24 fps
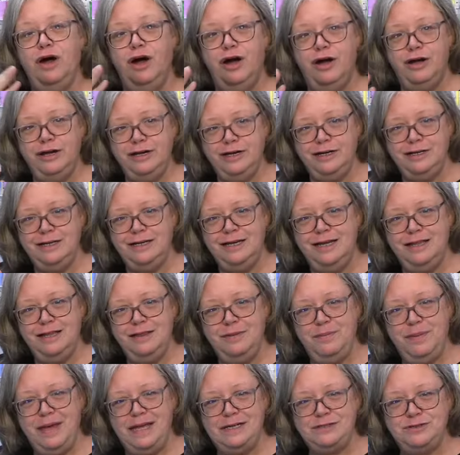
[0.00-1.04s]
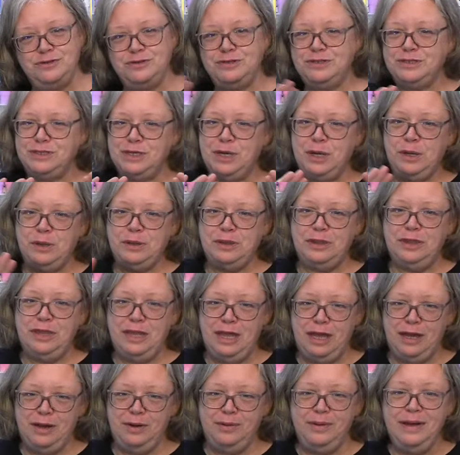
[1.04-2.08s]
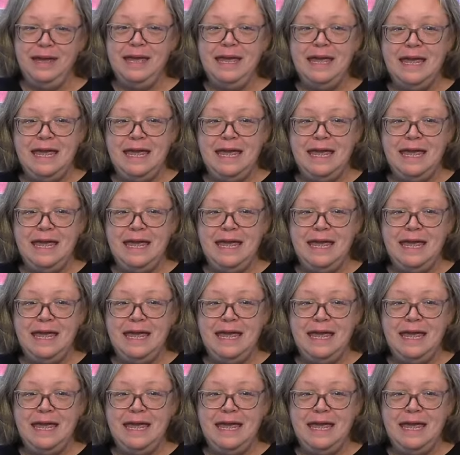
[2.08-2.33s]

Are you going to get the best result? No.